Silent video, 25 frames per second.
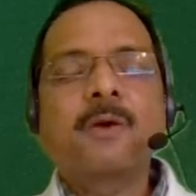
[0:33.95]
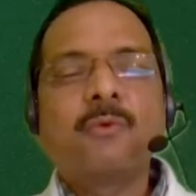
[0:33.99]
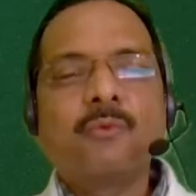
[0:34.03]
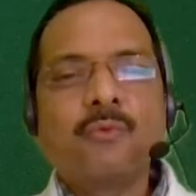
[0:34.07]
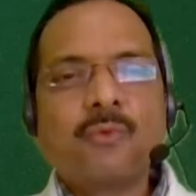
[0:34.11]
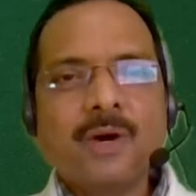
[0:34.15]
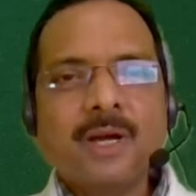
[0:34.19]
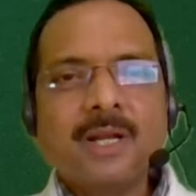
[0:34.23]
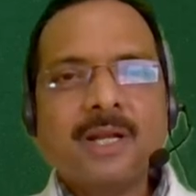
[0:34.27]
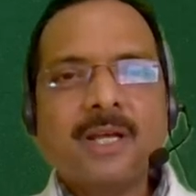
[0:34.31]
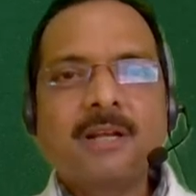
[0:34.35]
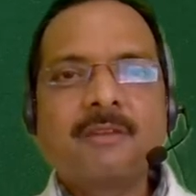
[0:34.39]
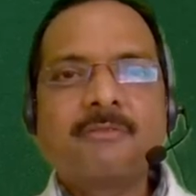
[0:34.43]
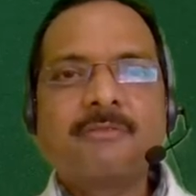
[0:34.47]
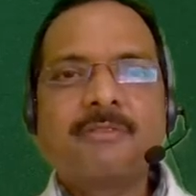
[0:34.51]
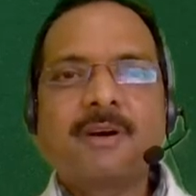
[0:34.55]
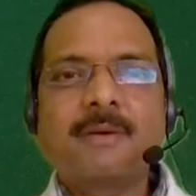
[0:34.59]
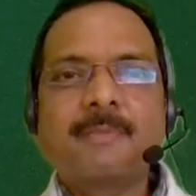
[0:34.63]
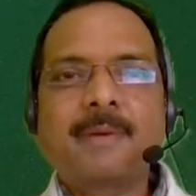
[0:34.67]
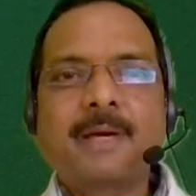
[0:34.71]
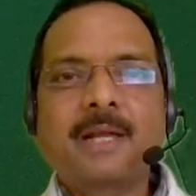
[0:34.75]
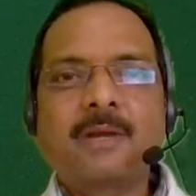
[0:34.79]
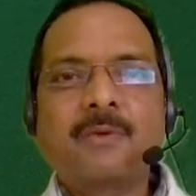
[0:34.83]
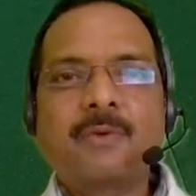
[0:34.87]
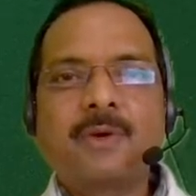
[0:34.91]
one alpha
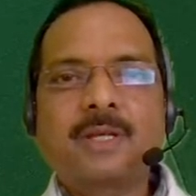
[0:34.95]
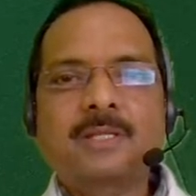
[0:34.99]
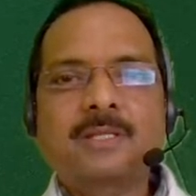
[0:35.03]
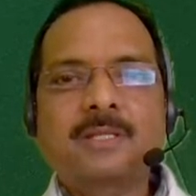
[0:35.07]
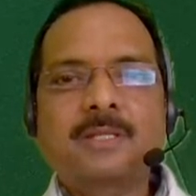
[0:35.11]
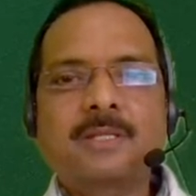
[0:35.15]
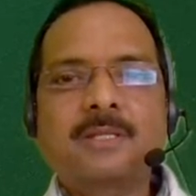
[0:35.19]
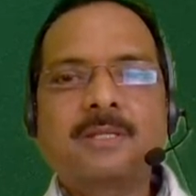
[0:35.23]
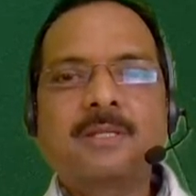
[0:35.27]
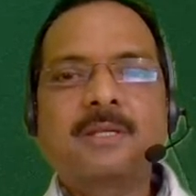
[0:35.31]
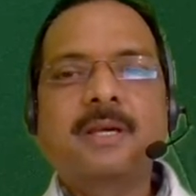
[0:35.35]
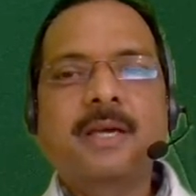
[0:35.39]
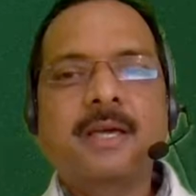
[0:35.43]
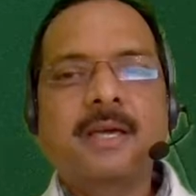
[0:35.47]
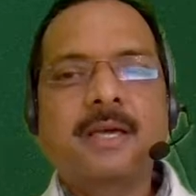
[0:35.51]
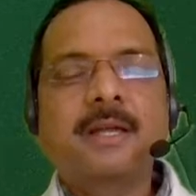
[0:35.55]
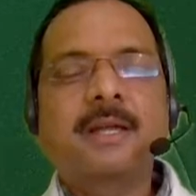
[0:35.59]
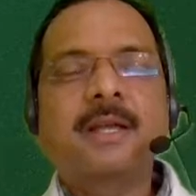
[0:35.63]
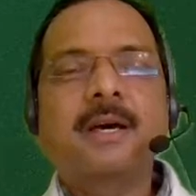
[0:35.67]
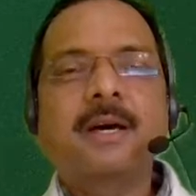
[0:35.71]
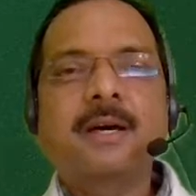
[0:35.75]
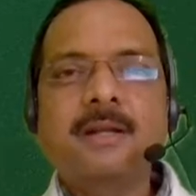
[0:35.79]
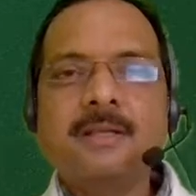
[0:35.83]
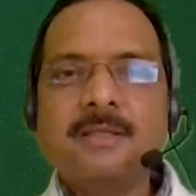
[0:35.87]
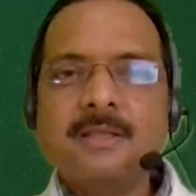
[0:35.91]
amino acid and
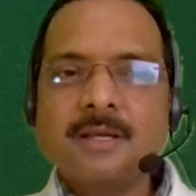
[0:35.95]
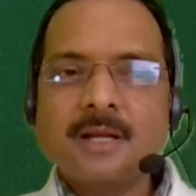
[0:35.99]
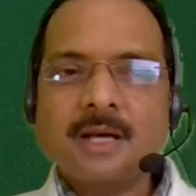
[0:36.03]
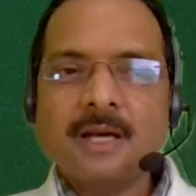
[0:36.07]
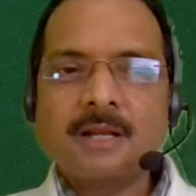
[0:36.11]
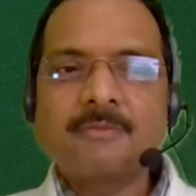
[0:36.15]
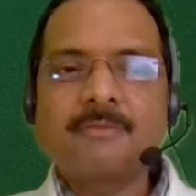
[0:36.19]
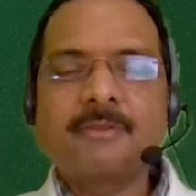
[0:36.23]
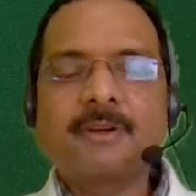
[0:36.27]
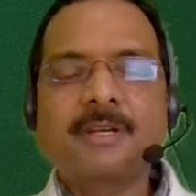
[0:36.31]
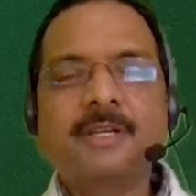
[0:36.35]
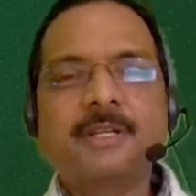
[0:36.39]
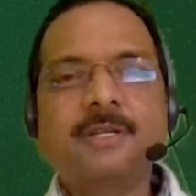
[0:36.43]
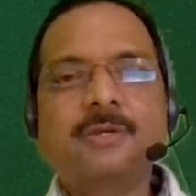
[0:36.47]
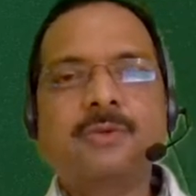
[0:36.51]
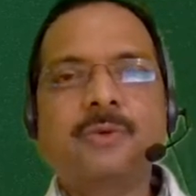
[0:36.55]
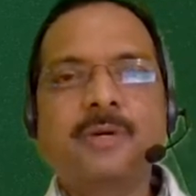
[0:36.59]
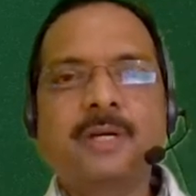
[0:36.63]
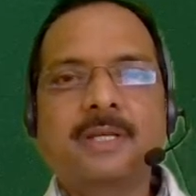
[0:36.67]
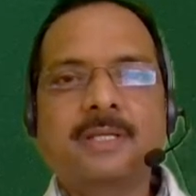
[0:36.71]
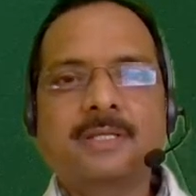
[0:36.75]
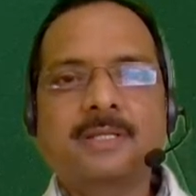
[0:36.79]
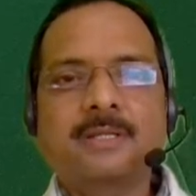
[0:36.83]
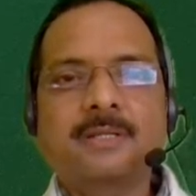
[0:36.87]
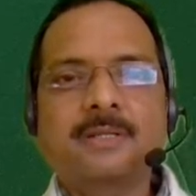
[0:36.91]
another alpha keto
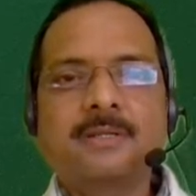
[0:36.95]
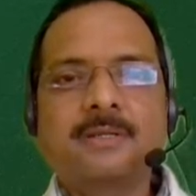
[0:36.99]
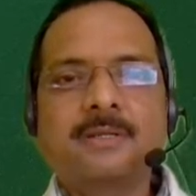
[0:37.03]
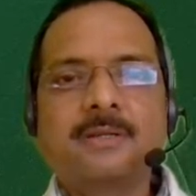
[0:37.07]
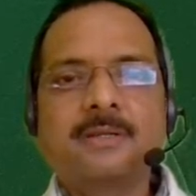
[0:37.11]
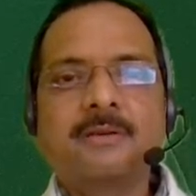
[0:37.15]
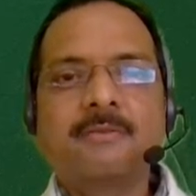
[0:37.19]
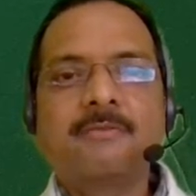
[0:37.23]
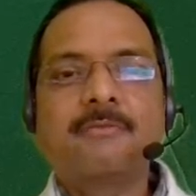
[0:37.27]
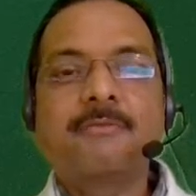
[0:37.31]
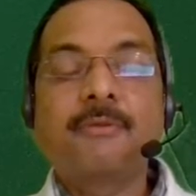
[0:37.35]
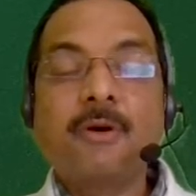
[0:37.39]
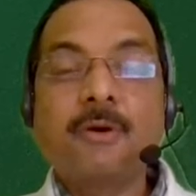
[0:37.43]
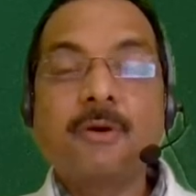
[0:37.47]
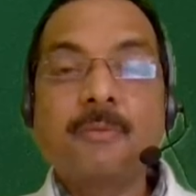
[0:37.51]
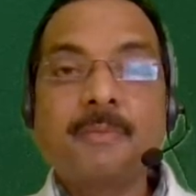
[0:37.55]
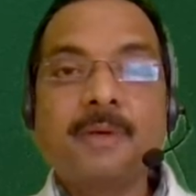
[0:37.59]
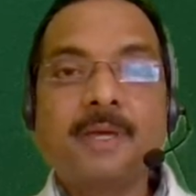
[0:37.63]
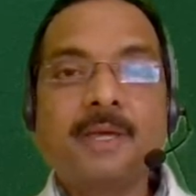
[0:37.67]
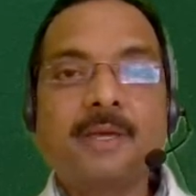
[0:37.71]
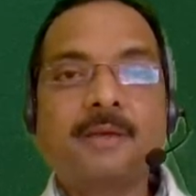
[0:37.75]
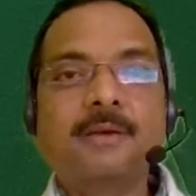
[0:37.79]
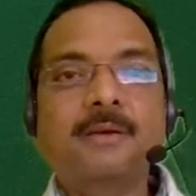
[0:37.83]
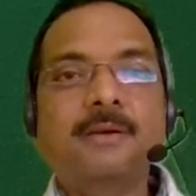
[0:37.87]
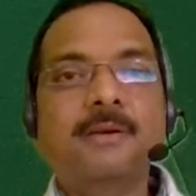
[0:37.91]
acid, forming
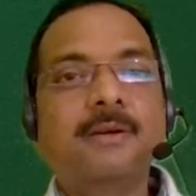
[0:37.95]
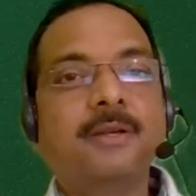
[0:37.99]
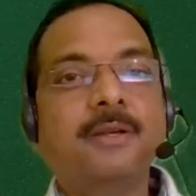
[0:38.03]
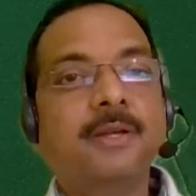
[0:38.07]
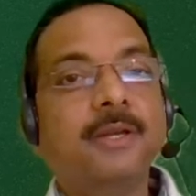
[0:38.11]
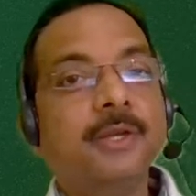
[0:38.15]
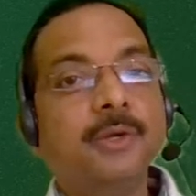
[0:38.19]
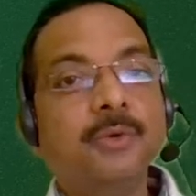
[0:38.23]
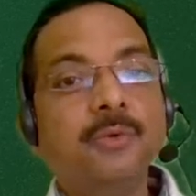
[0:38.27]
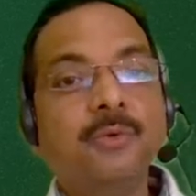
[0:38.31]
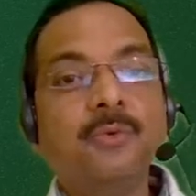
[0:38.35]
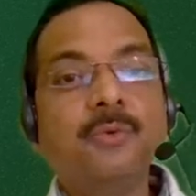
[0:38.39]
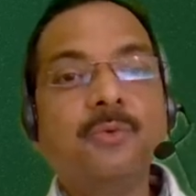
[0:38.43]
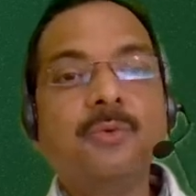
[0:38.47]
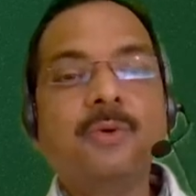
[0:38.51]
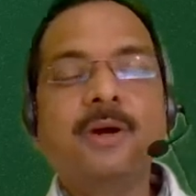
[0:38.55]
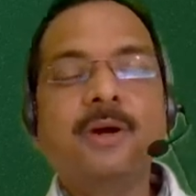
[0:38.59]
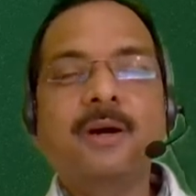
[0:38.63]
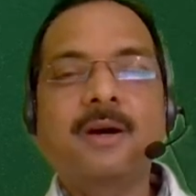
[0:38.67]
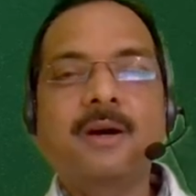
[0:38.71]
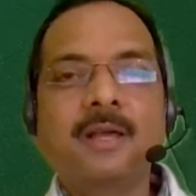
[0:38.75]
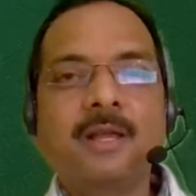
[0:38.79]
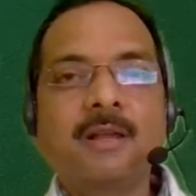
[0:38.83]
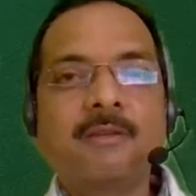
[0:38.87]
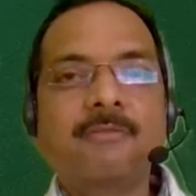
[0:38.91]
a new
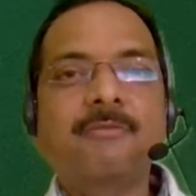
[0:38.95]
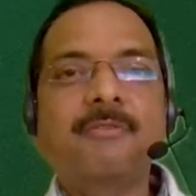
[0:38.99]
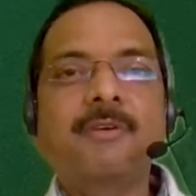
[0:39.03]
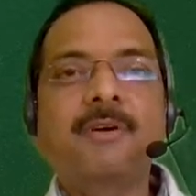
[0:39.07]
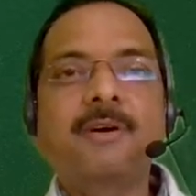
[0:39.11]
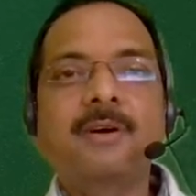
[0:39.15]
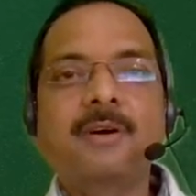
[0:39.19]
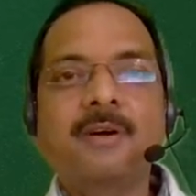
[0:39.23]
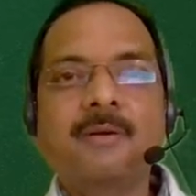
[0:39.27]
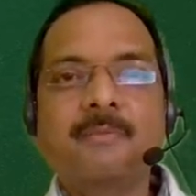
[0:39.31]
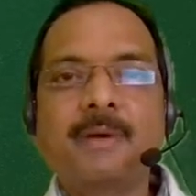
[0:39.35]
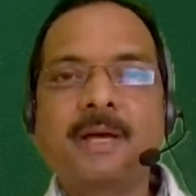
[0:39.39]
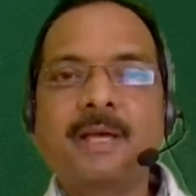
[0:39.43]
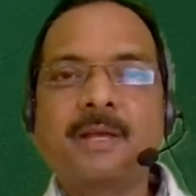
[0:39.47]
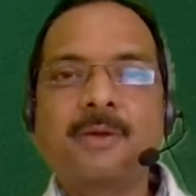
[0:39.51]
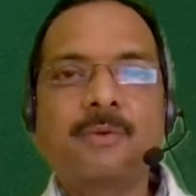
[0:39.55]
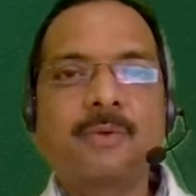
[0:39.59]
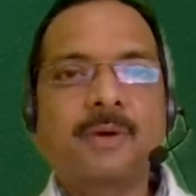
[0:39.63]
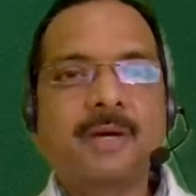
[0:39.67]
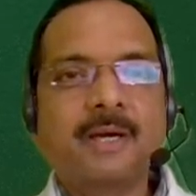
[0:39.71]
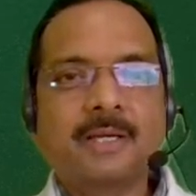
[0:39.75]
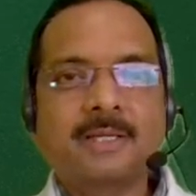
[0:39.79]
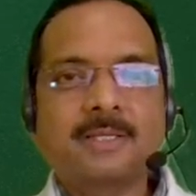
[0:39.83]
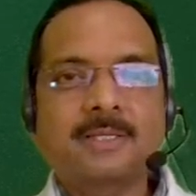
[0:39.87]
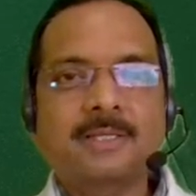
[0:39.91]
alpha amino
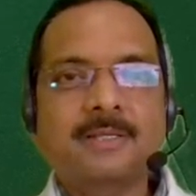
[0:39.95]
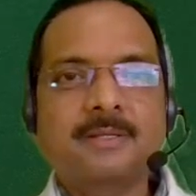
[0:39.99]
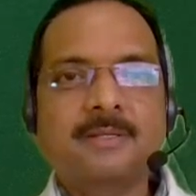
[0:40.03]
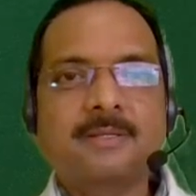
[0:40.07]
acid,